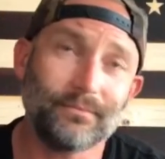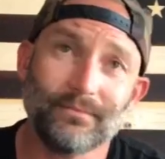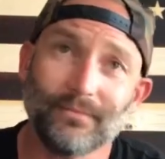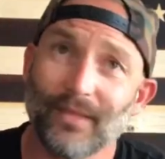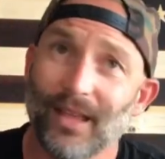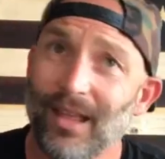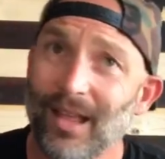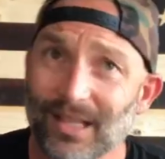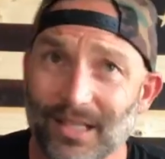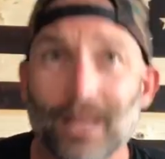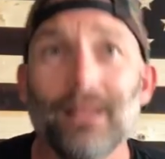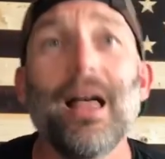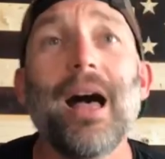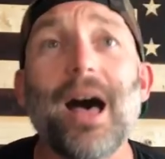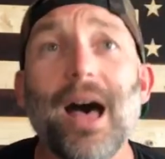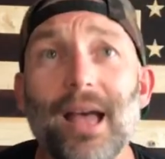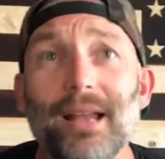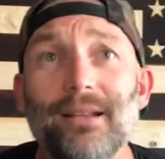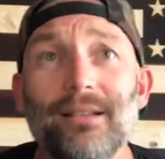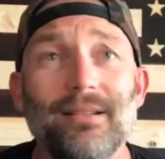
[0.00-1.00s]
that's a
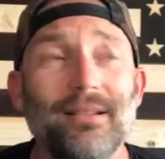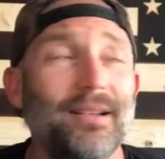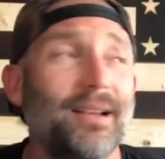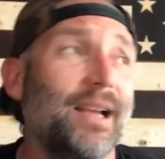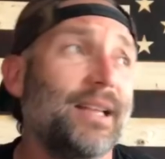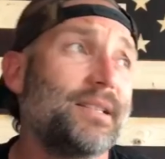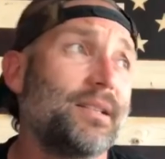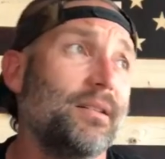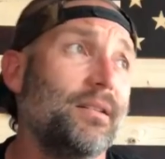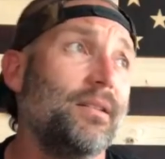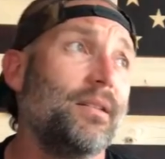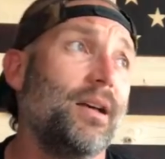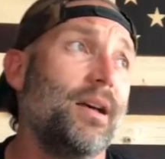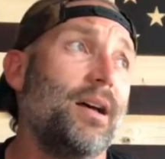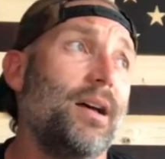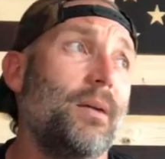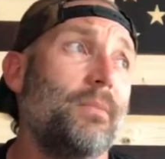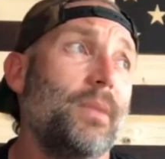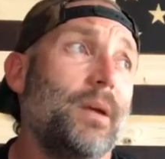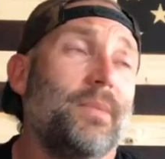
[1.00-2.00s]
lot. That's
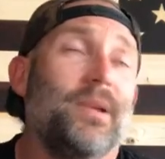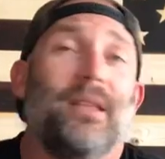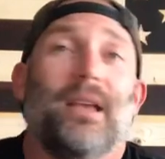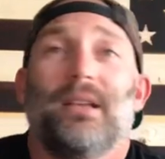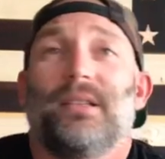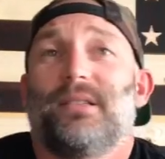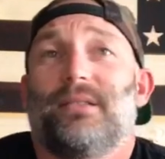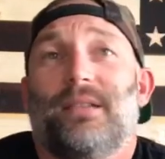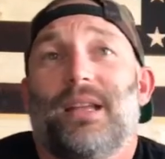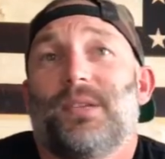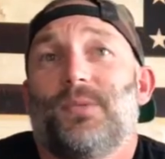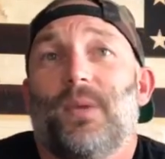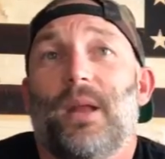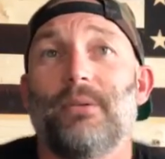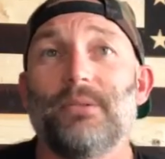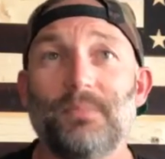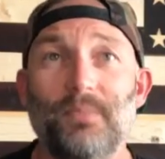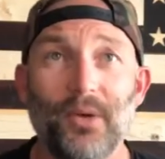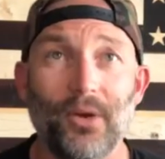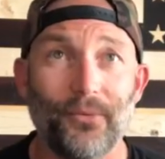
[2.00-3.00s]
that's what I
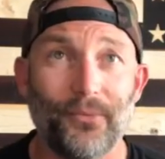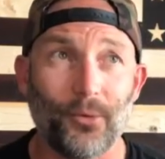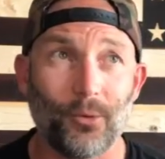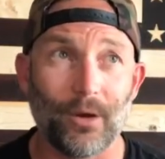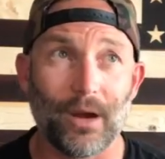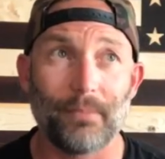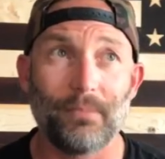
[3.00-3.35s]
was built for.